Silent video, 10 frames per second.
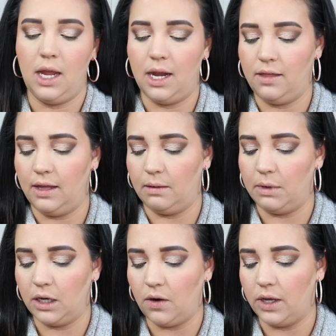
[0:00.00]
And I think I'm
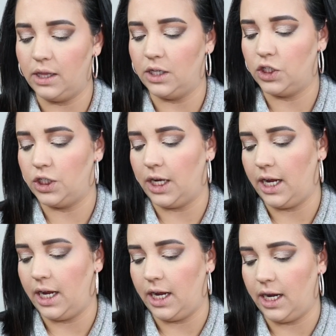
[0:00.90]
going to go in the
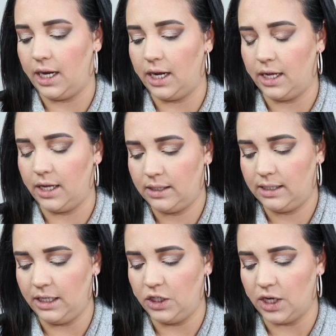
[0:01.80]
shade
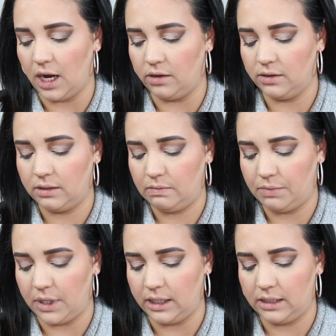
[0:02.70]
Seashells,
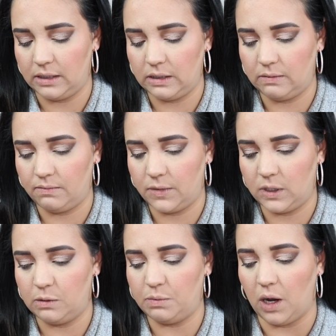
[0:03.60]
but it's
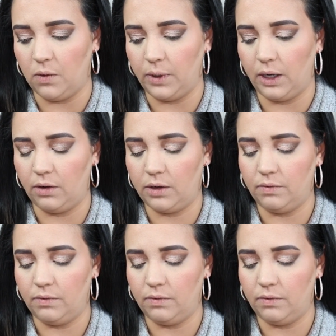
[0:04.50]
spelt weird.